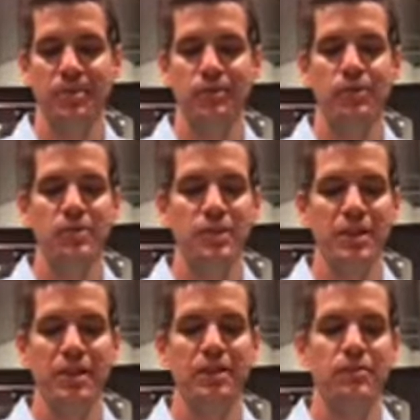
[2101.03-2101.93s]
But verse
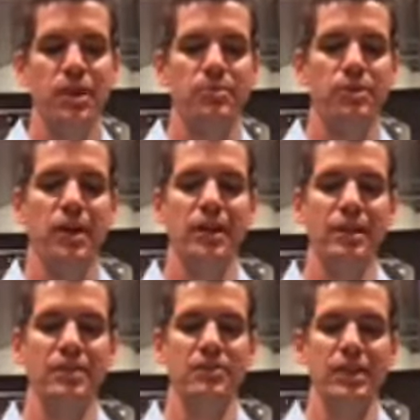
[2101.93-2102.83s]
10 of chapter 9
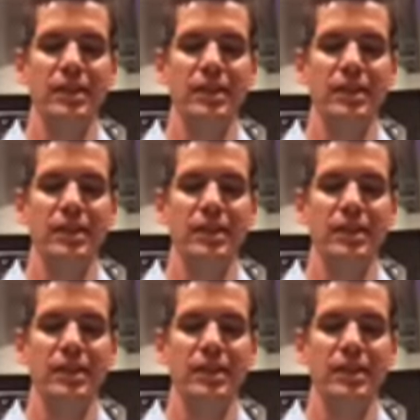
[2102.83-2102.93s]
is the